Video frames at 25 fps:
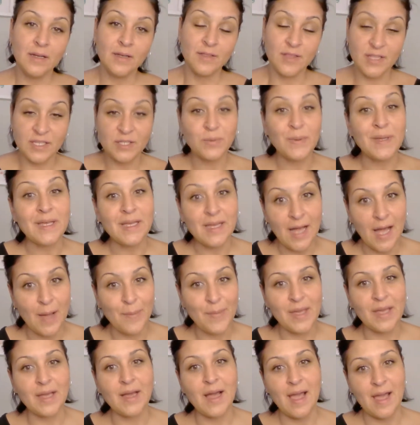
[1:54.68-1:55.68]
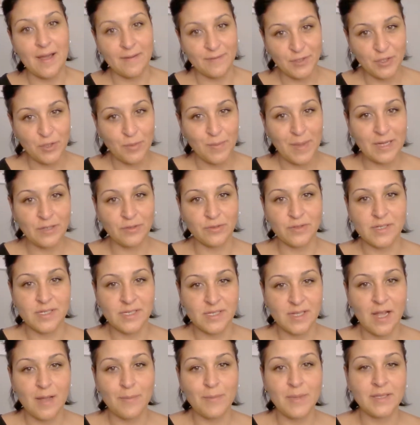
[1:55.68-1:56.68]
This week coming, I have two major
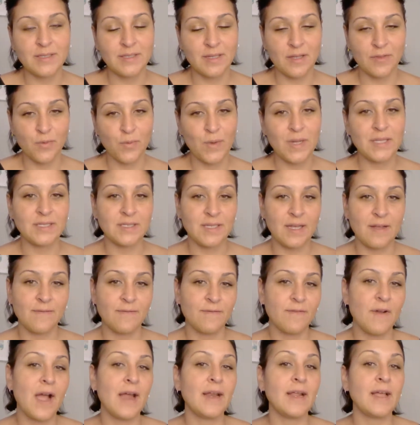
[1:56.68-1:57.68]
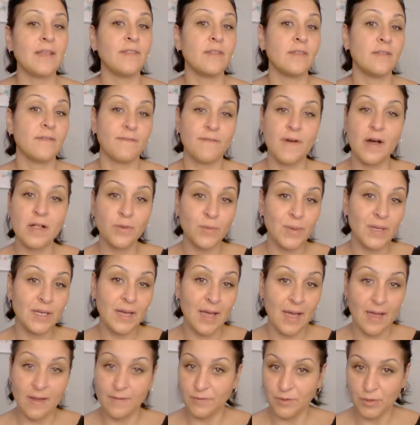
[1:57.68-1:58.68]
assignments on the Wednesday and Friday, and then the following
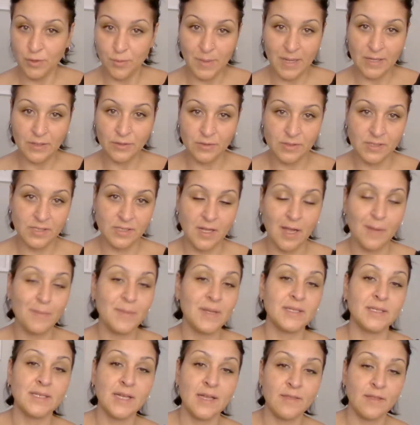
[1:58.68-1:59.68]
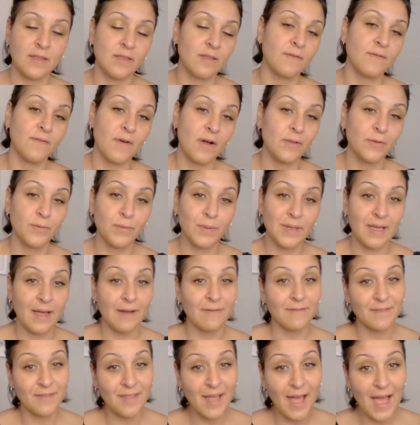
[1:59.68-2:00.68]
week I have two major assignments, and then the following week
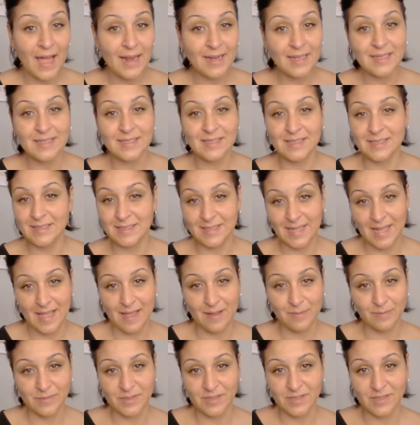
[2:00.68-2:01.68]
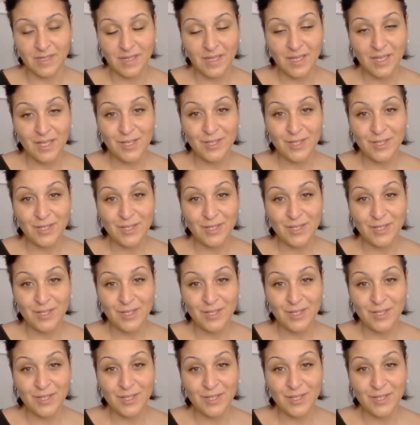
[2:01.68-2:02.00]
after that, it's exams.